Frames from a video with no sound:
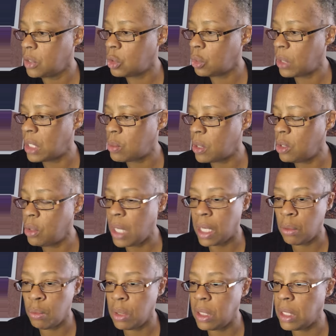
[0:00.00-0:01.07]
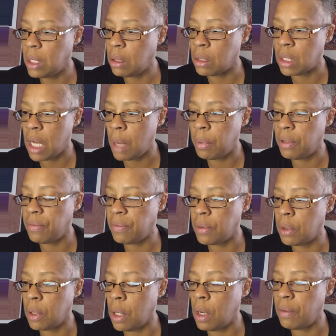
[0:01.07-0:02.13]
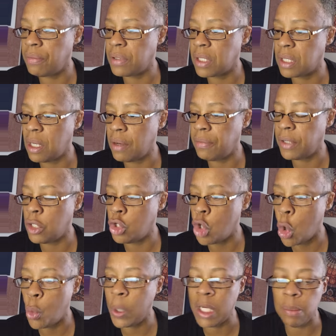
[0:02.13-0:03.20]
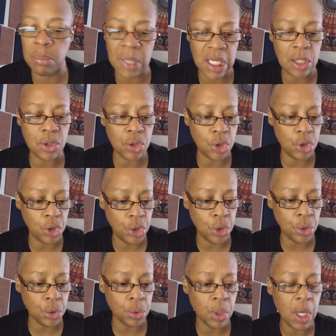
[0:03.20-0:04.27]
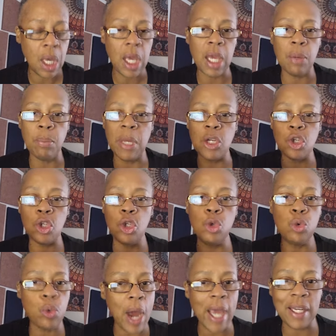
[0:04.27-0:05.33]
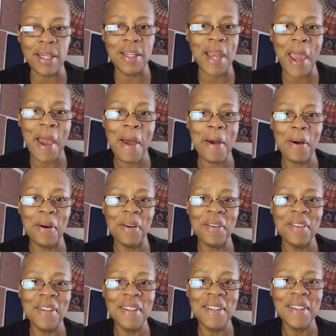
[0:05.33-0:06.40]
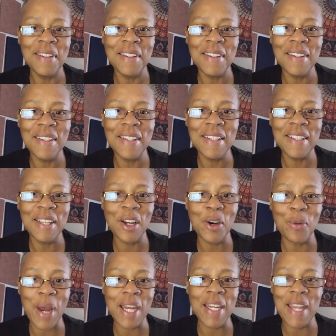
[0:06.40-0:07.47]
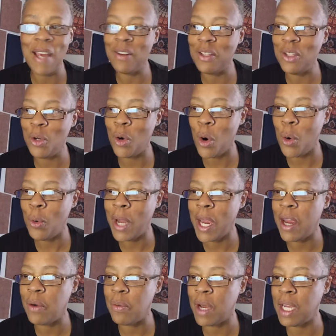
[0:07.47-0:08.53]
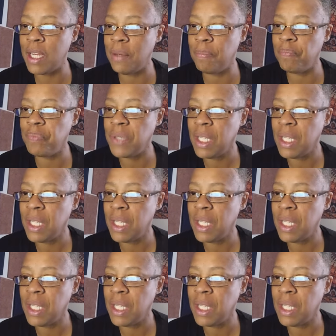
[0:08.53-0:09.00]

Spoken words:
So that's why you got to really get on top of stuff and know what it means to you and make sure you write it down. You know, write it down in your own handwriting.